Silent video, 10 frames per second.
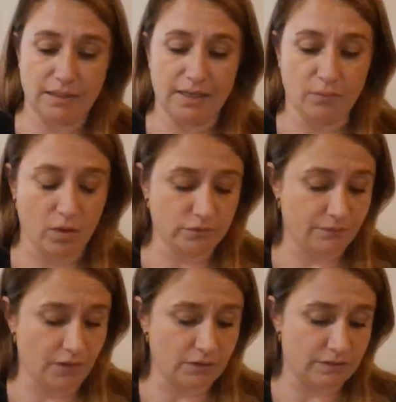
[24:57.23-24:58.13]
Eight of Wands
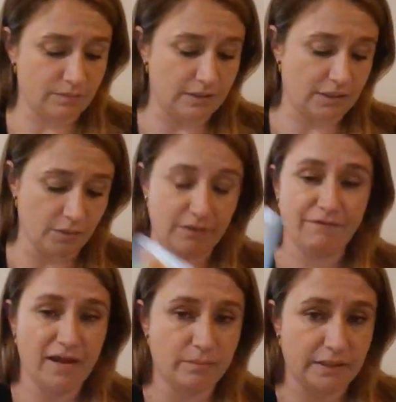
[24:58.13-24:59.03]
reverse. It could be
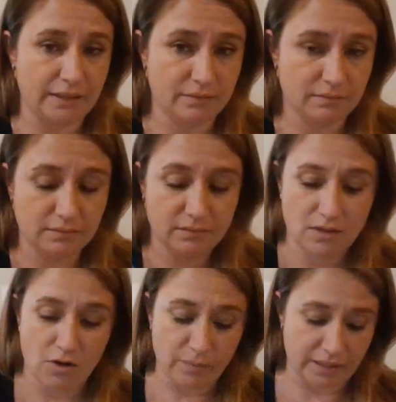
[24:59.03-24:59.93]
family.
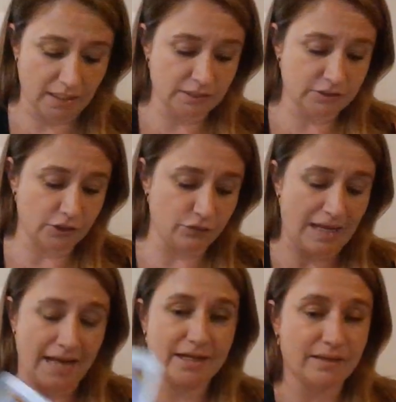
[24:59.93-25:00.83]
Because you've
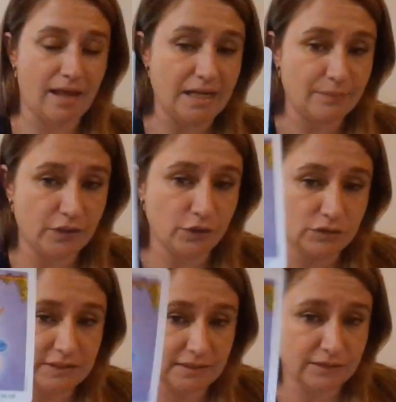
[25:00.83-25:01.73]
gained enlightenment, you
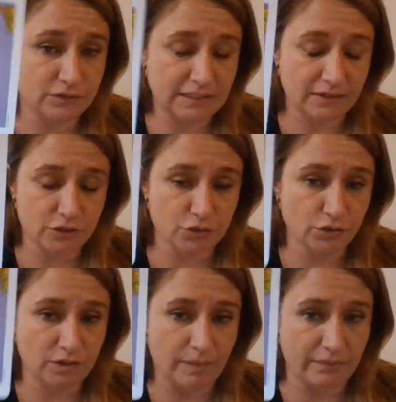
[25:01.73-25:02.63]
see the
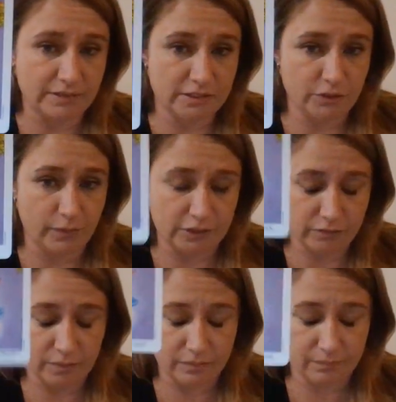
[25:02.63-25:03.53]
truth about the situation
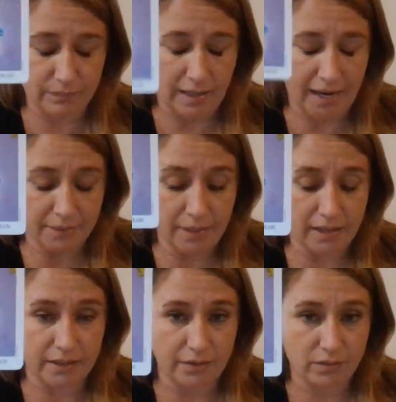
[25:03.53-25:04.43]
with the
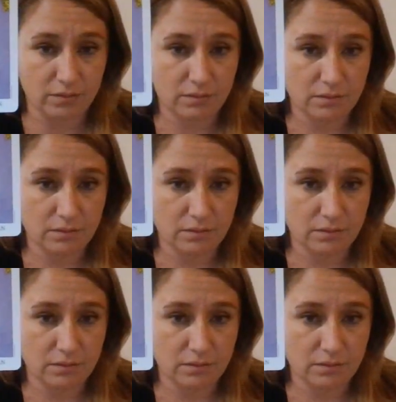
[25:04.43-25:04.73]
Hangman here.